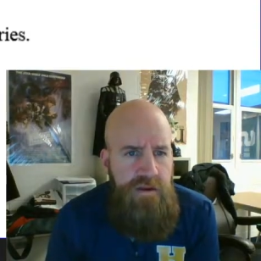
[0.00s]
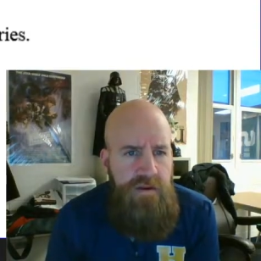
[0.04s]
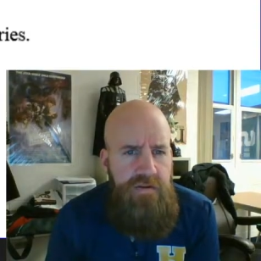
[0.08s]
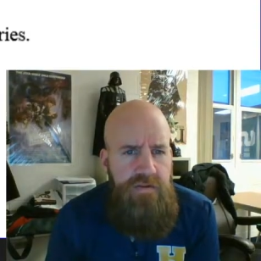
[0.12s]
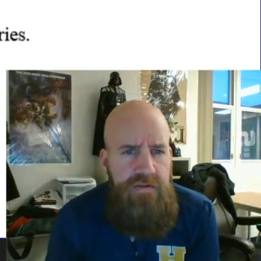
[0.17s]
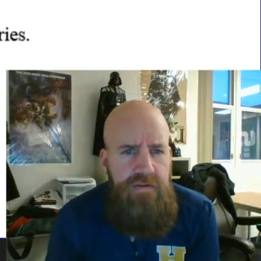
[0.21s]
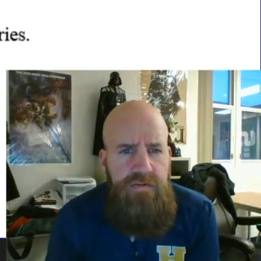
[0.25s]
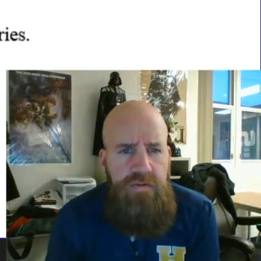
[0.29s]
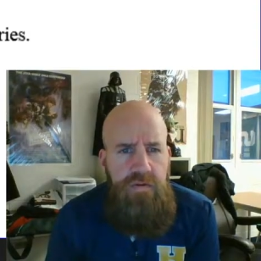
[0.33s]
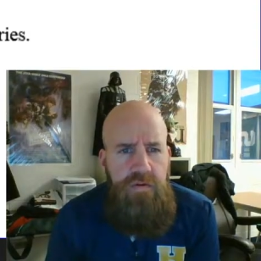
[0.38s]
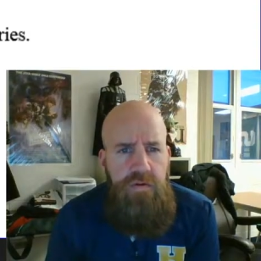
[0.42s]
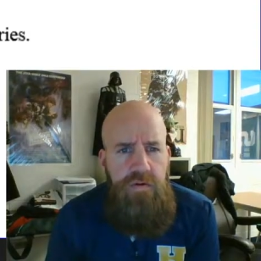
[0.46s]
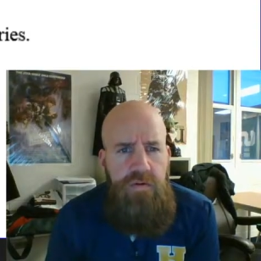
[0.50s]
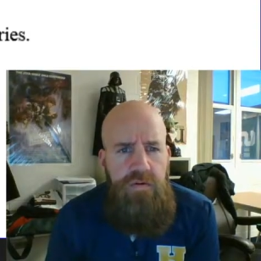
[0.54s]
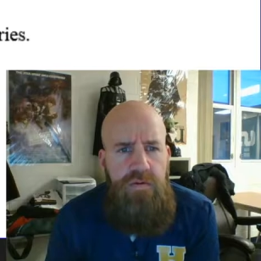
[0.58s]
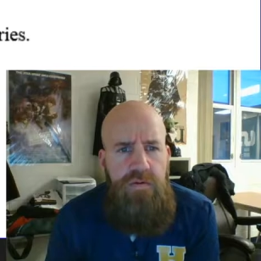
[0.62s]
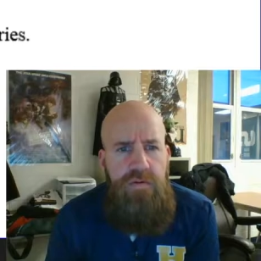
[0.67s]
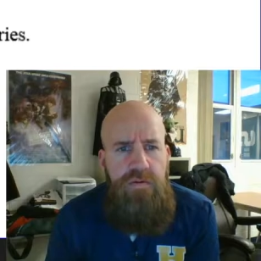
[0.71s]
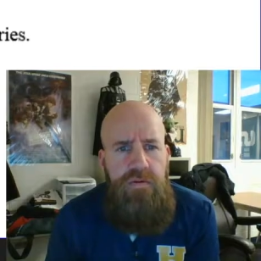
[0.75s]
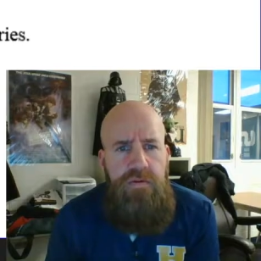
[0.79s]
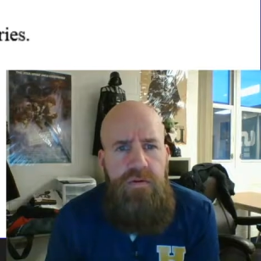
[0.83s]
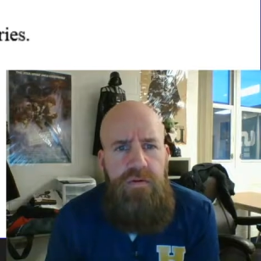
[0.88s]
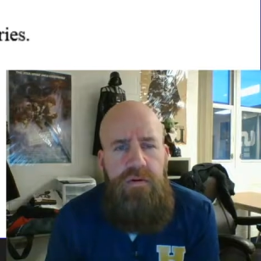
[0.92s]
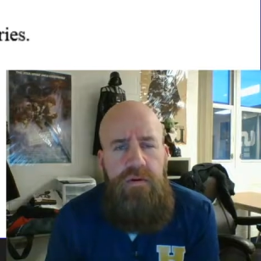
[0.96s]
So
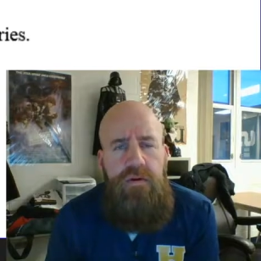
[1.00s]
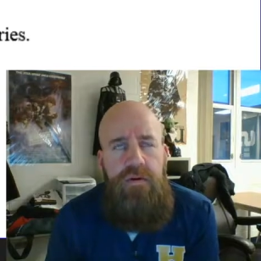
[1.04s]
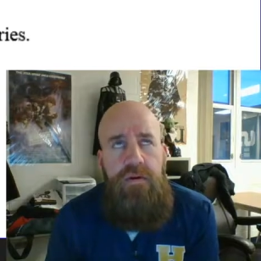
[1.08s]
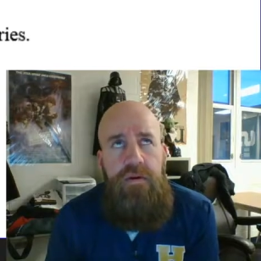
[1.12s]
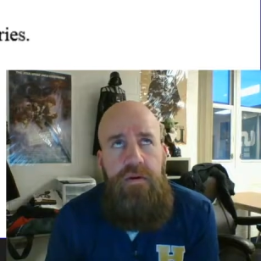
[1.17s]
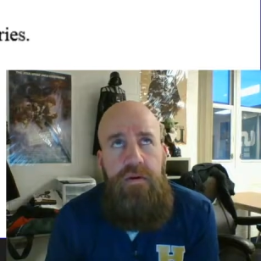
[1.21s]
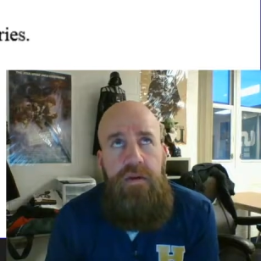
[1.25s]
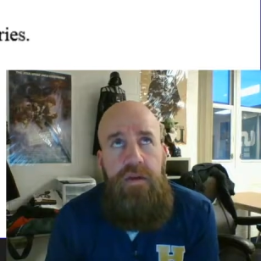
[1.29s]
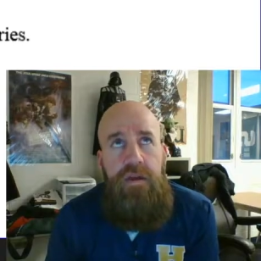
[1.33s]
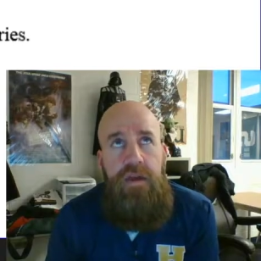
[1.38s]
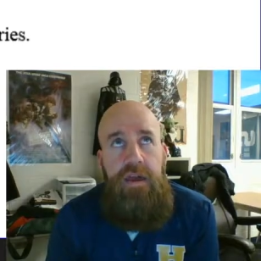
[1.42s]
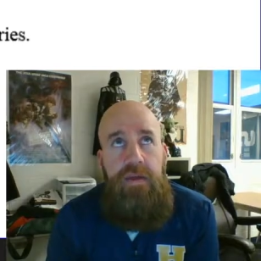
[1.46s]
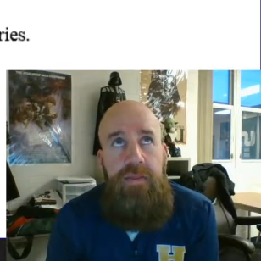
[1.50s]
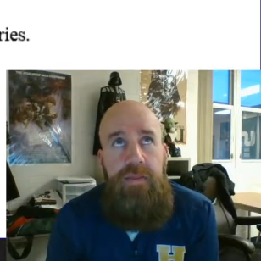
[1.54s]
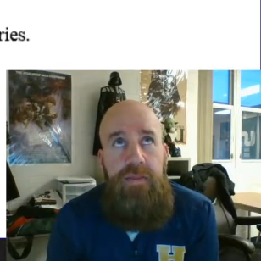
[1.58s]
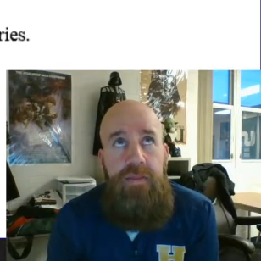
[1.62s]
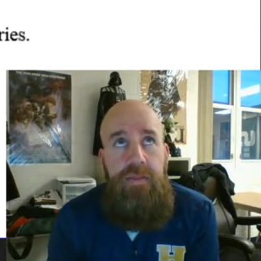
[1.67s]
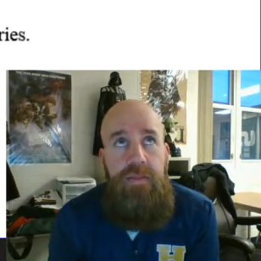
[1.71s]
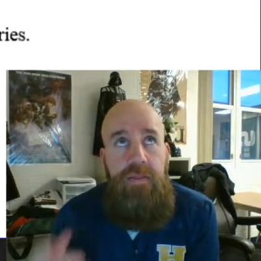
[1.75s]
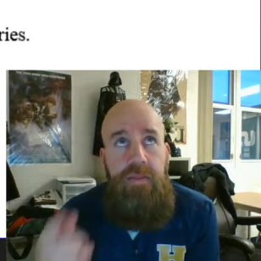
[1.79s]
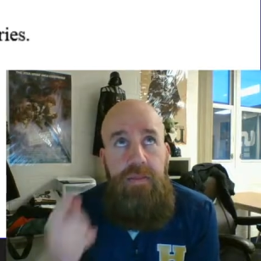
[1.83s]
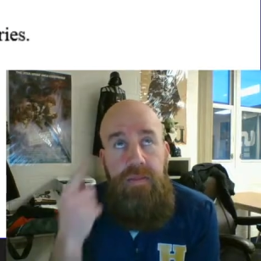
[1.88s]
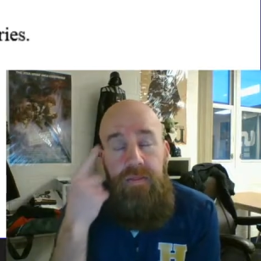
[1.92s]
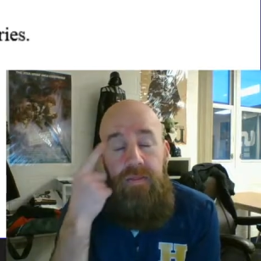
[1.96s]

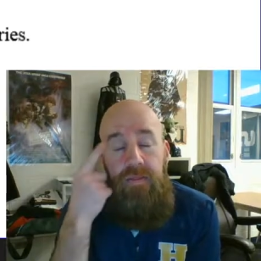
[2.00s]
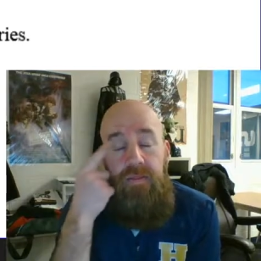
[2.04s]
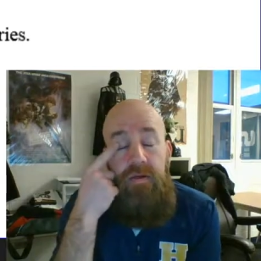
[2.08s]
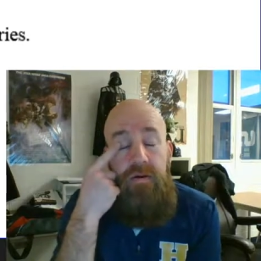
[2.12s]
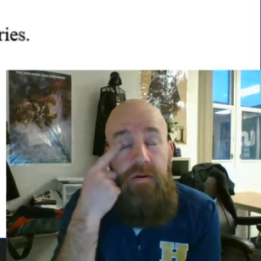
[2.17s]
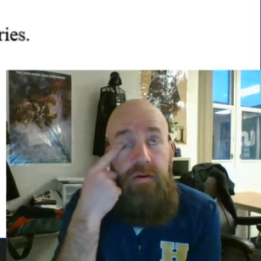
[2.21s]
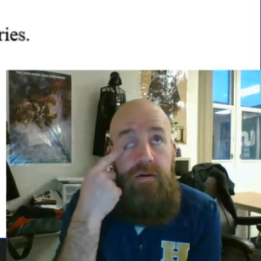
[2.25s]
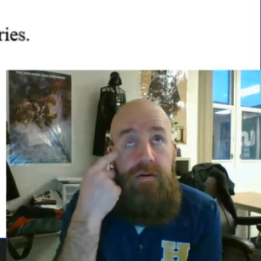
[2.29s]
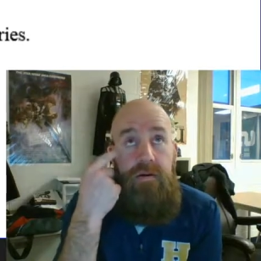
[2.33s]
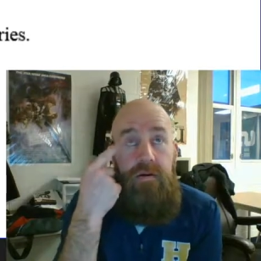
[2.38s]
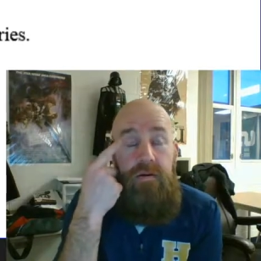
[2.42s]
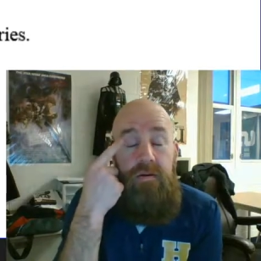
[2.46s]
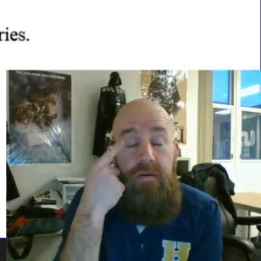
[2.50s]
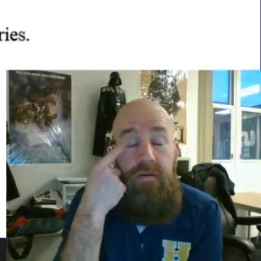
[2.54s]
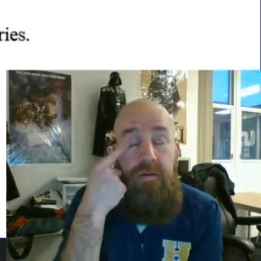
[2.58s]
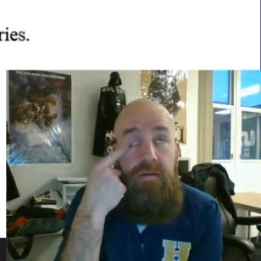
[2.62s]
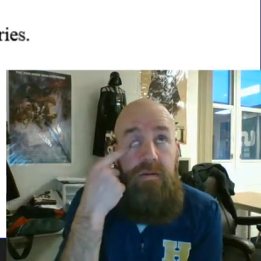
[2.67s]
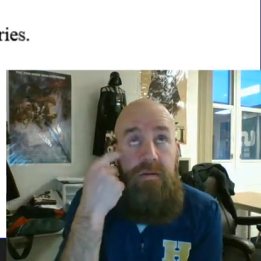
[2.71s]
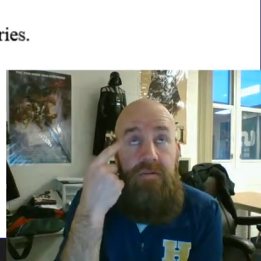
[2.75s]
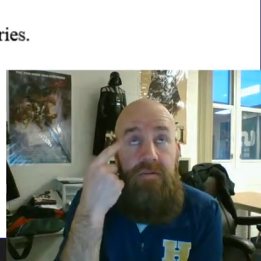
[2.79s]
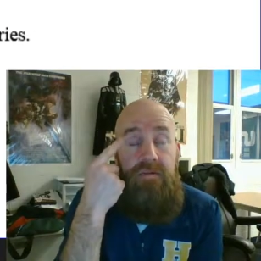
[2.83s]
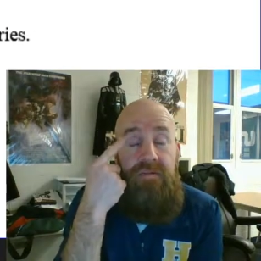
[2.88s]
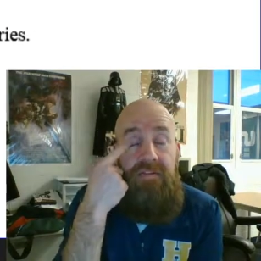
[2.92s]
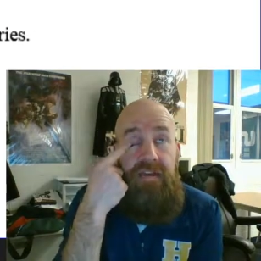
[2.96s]
in the
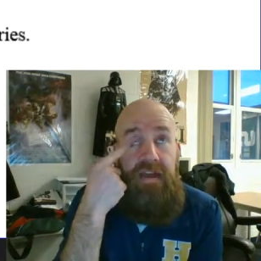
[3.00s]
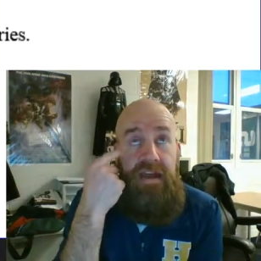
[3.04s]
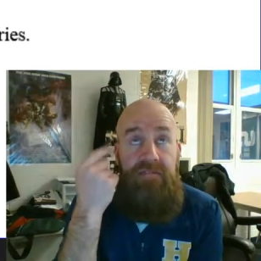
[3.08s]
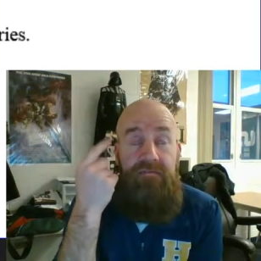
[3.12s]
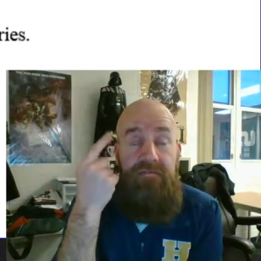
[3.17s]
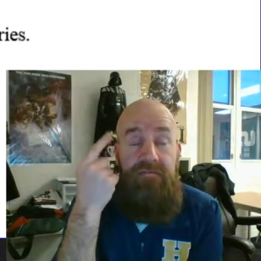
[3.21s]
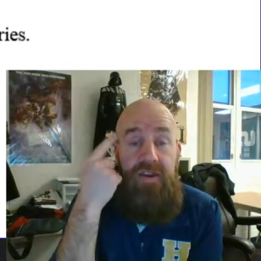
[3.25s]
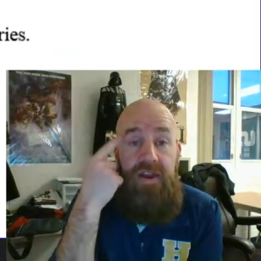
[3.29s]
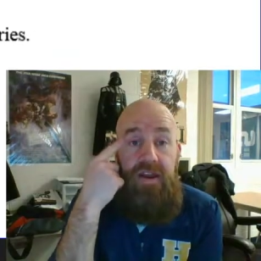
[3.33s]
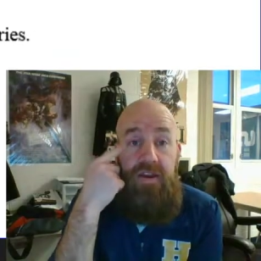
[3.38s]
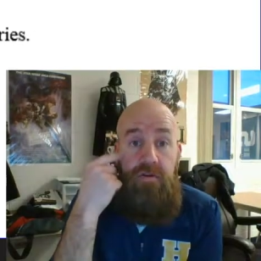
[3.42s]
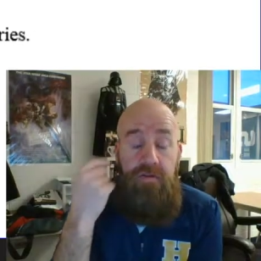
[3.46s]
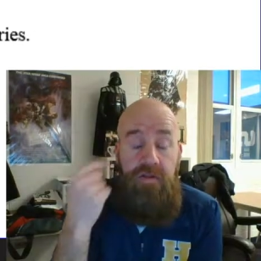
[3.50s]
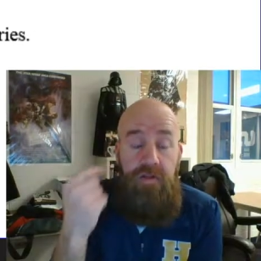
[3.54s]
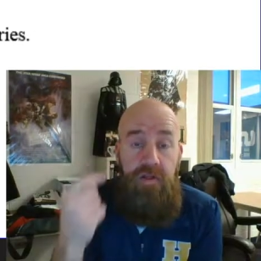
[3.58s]
second video,